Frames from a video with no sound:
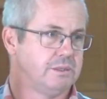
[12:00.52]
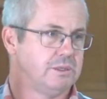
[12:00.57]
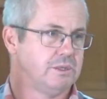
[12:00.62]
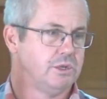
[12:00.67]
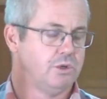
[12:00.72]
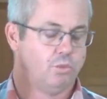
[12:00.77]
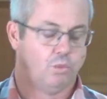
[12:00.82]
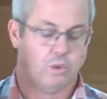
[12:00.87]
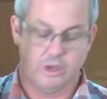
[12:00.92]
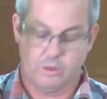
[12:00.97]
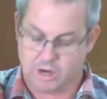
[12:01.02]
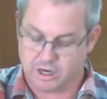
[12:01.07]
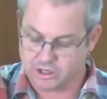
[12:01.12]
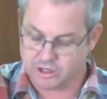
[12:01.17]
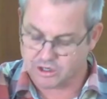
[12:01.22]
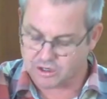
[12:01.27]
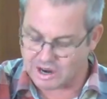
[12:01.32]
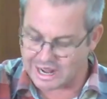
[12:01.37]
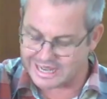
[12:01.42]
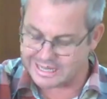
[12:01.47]
We want
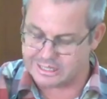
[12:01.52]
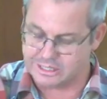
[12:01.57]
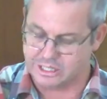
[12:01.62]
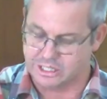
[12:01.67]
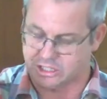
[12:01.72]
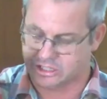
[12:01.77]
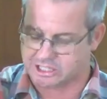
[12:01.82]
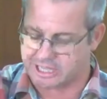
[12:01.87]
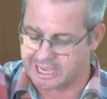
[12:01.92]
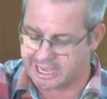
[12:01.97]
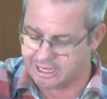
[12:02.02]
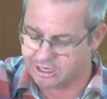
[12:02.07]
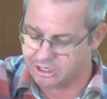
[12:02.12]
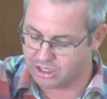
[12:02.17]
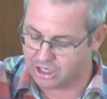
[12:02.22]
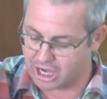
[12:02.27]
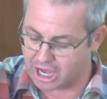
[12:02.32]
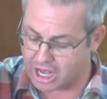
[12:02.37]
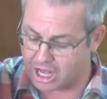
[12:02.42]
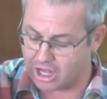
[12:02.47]
greatness and
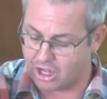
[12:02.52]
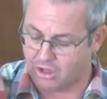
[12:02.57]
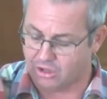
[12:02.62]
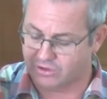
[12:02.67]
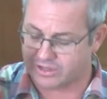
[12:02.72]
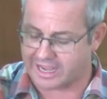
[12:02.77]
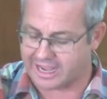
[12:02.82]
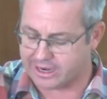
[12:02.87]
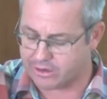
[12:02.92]
gold and